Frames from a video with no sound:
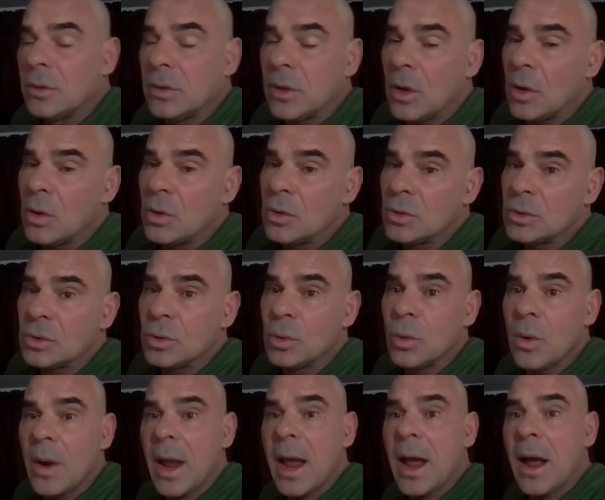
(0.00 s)
Those
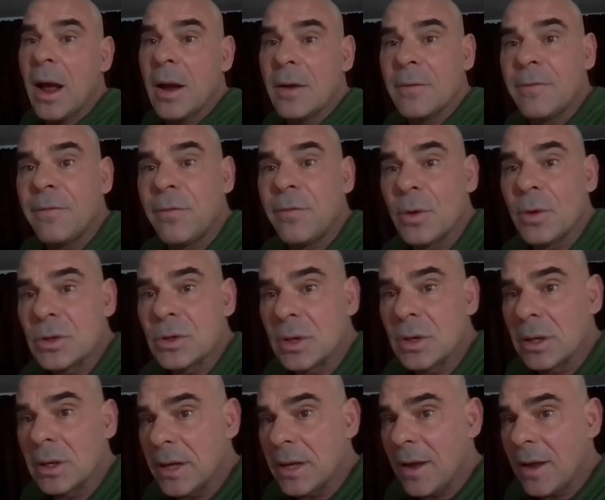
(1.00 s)
who
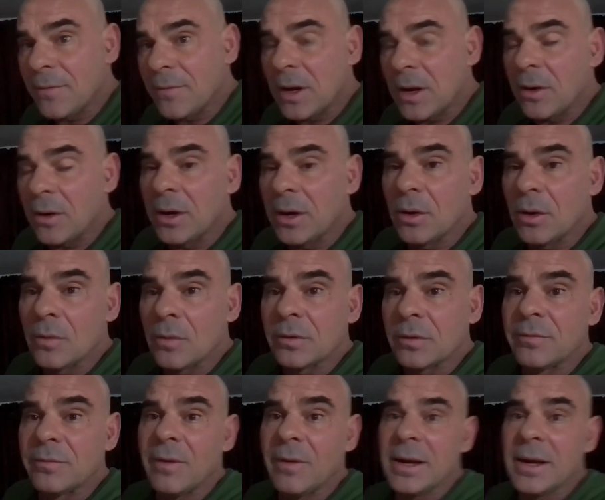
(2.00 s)
unfortunately have carried
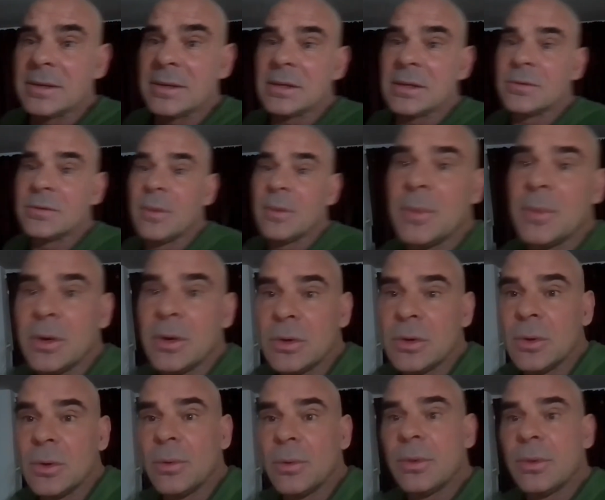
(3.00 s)
over vices their
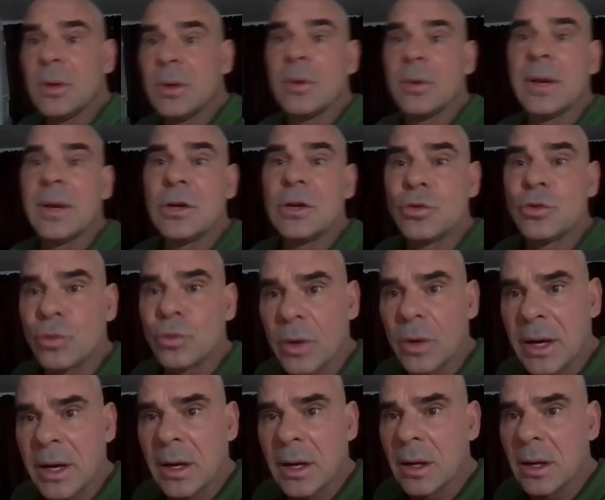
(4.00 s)
youth, they
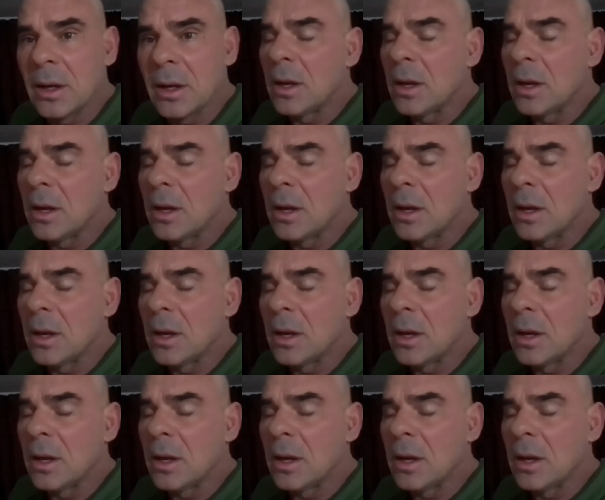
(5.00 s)
drink.